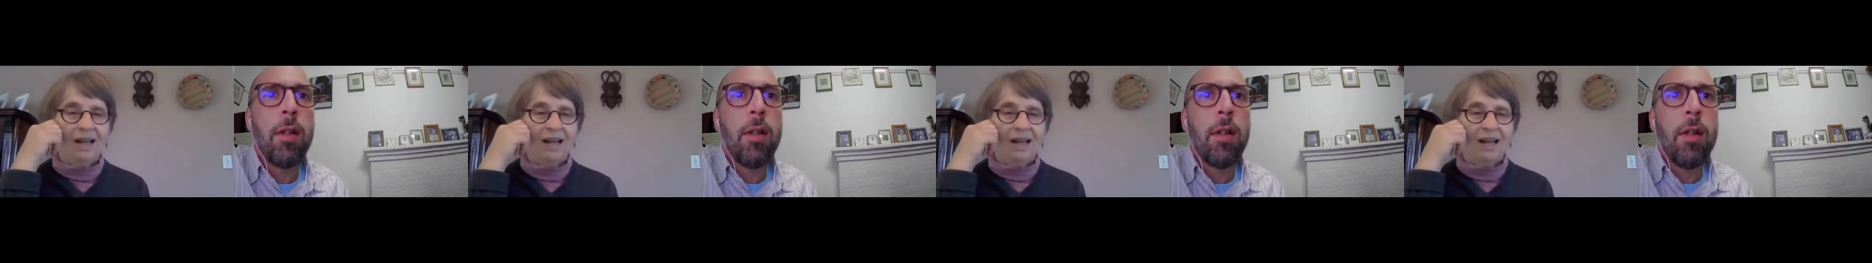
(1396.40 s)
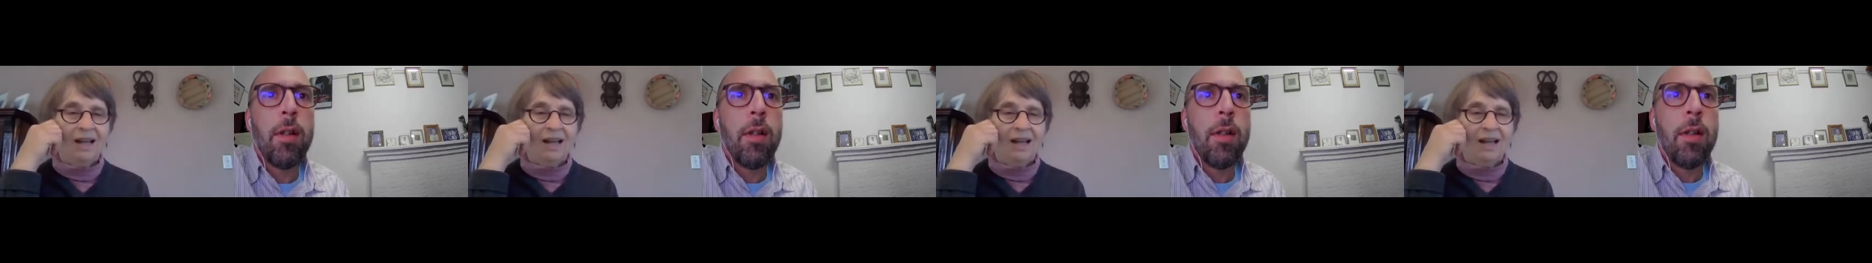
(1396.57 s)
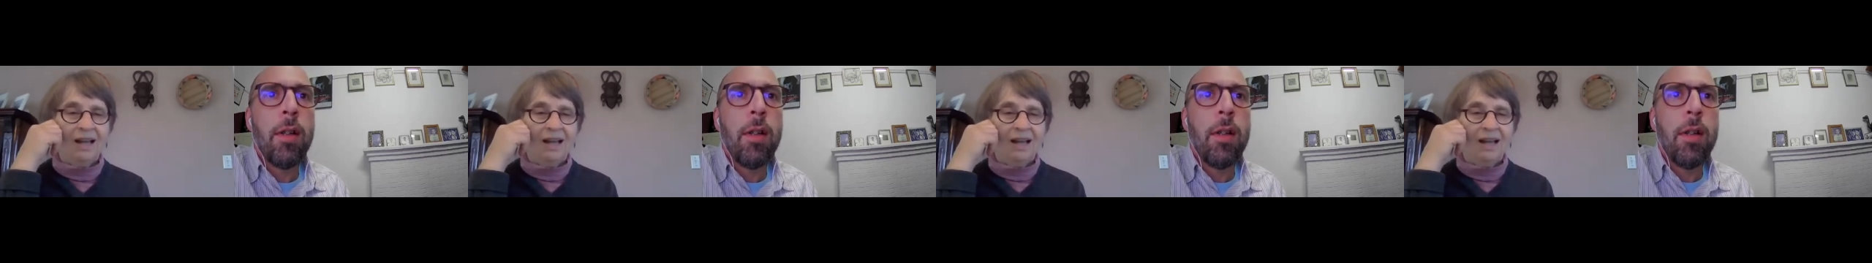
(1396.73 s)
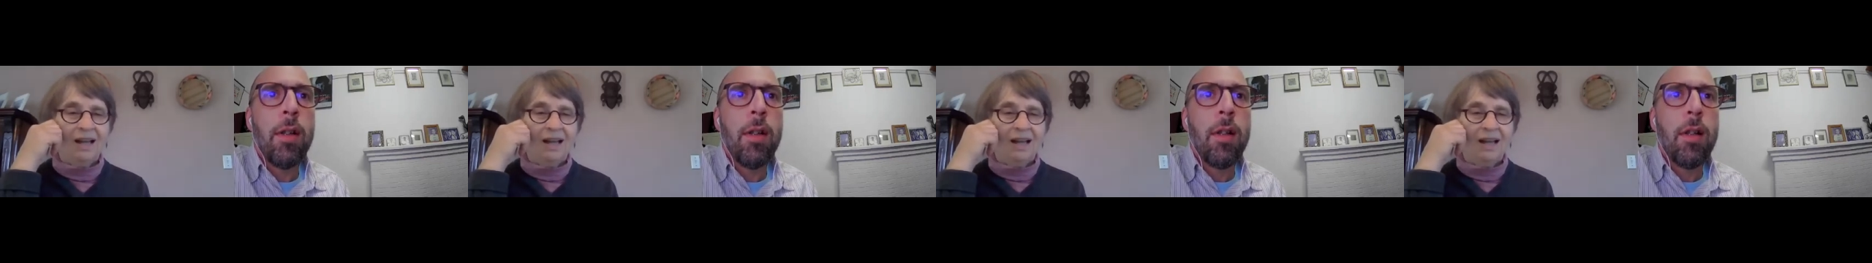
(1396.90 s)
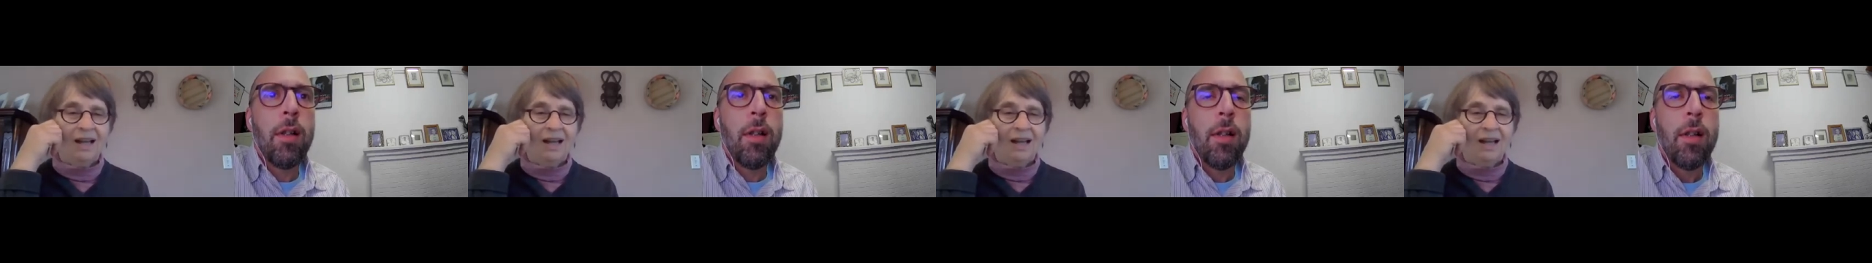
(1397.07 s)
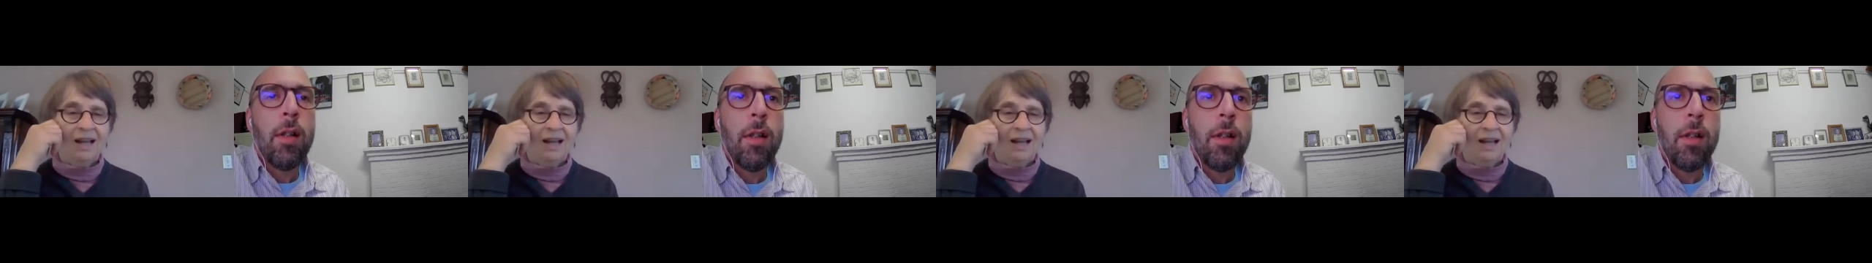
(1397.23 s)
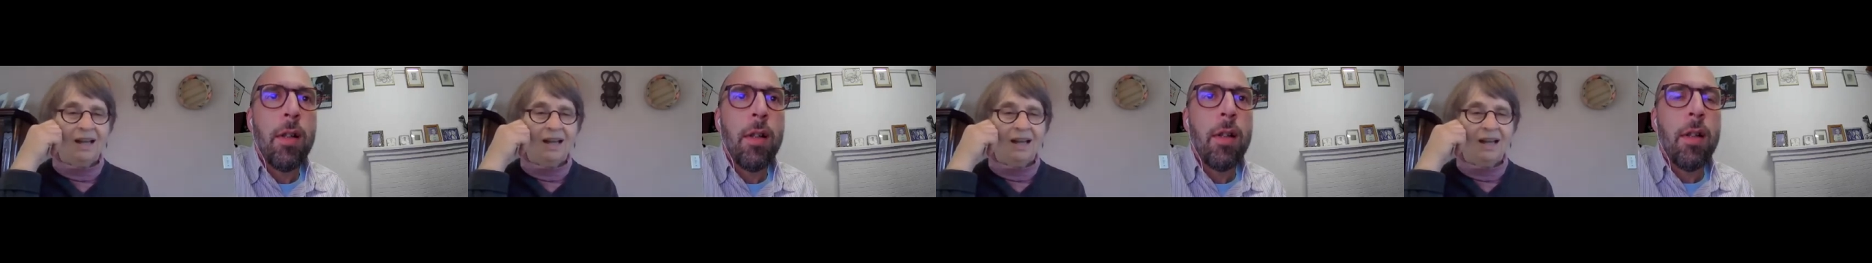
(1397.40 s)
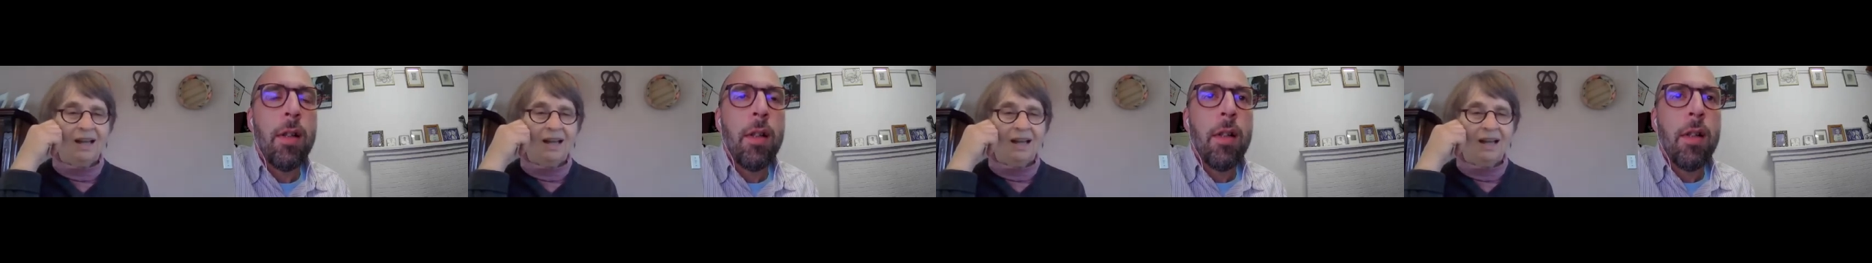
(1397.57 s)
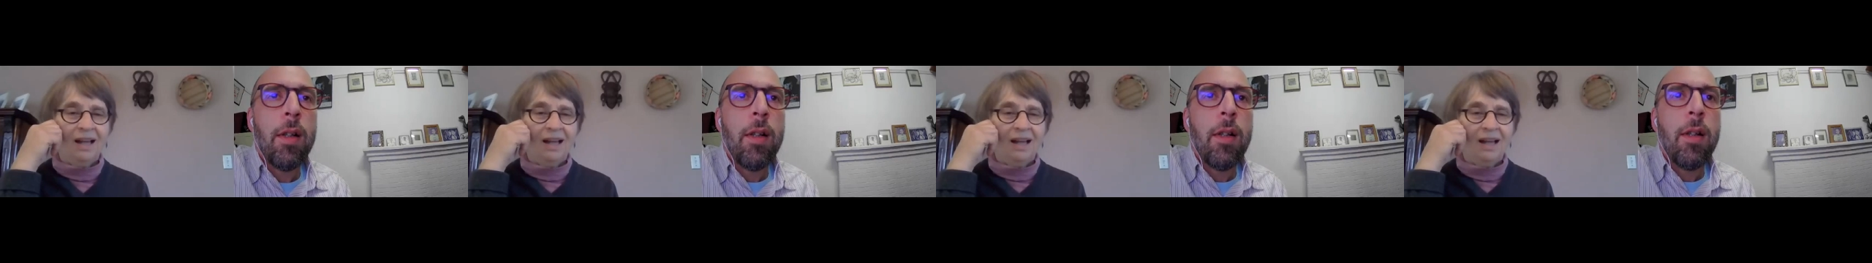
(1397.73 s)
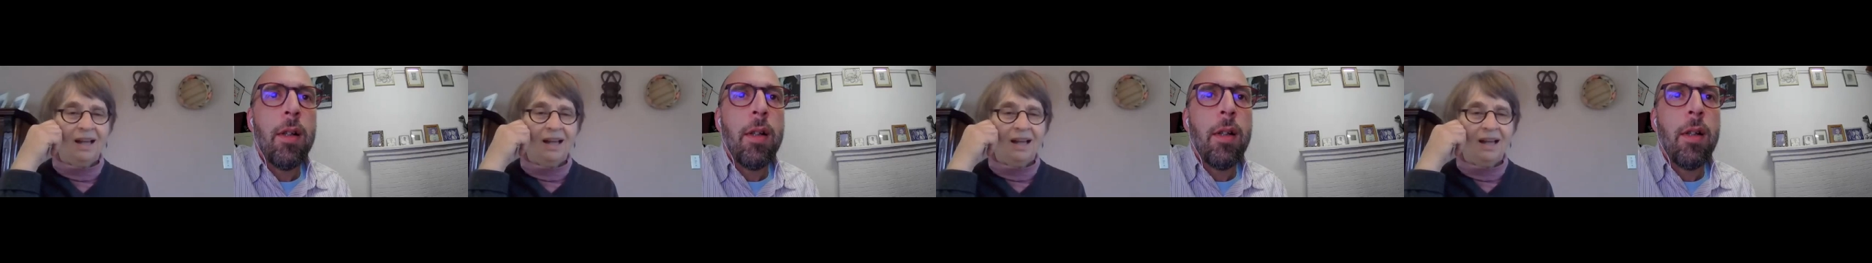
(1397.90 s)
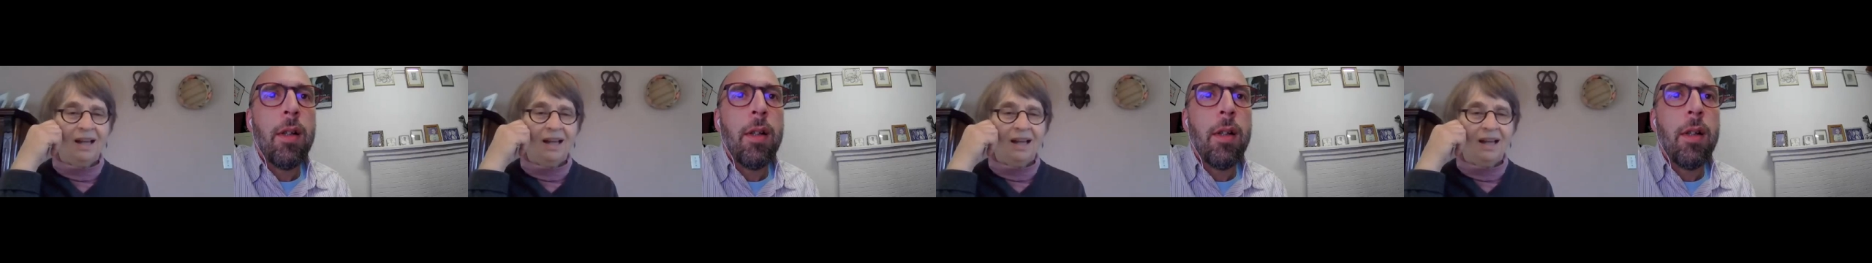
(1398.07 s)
No one is speaking in this clip.